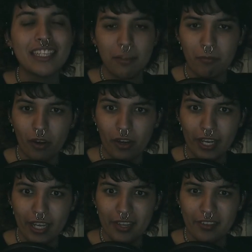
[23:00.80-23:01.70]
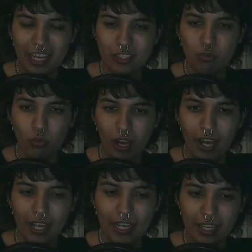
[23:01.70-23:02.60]
the market, that's why
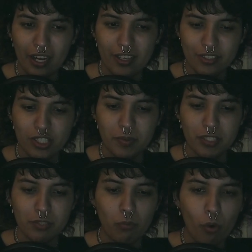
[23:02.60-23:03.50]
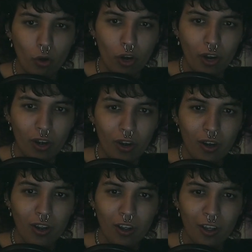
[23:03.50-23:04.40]
it costs so much more.
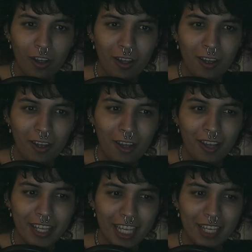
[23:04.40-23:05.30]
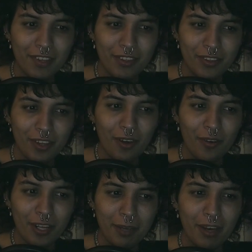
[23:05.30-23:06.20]
Even though
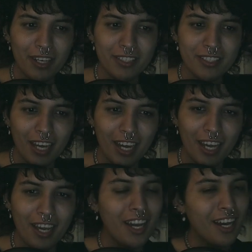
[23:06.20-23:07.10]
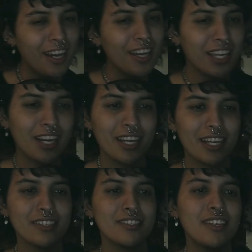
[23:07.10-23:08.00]
the amount of time, yeah, I
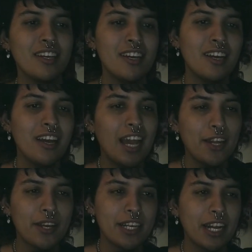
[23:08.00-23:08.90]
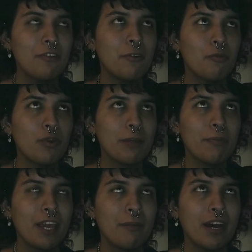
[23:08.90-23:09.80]
guess. And you can never really
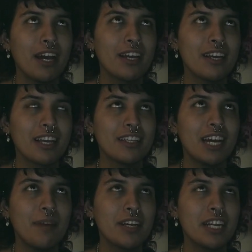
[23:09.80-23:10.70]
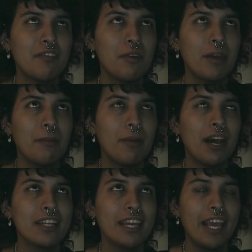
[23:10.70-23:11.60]
pay back. Like a diamond can never pay
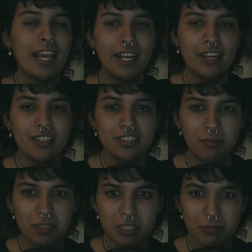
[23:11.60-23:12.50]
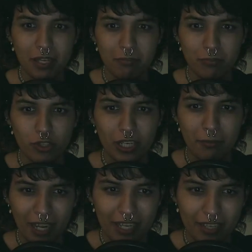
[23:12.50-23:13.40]
back the 8 years someone spent trying to
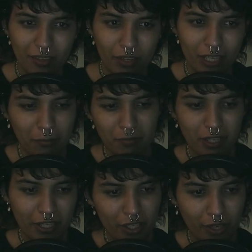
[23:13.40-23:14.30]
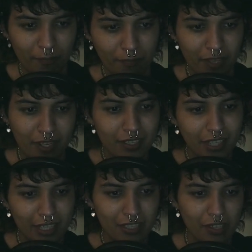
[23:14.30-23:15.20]
mine it, or like
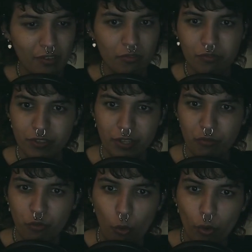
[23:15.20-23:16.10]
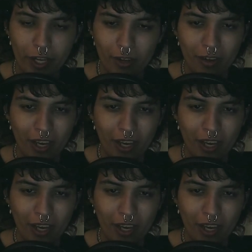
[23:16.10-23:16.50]
like the 40 or